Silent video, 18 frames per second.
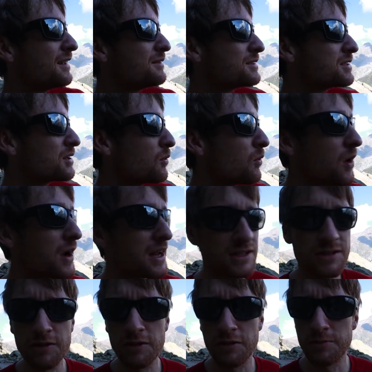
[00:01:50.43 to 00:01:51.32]
So one
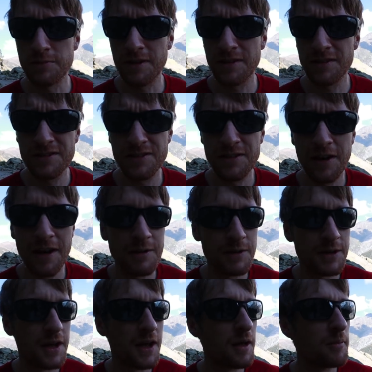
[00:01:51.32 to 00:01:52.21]
extra group, so I just thought I
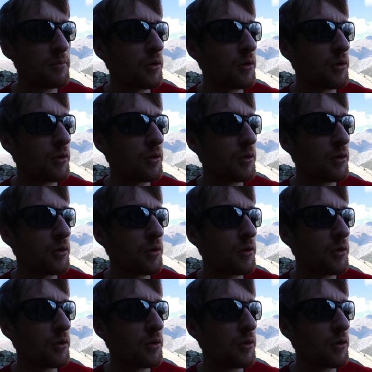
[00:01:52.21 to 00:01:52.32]
would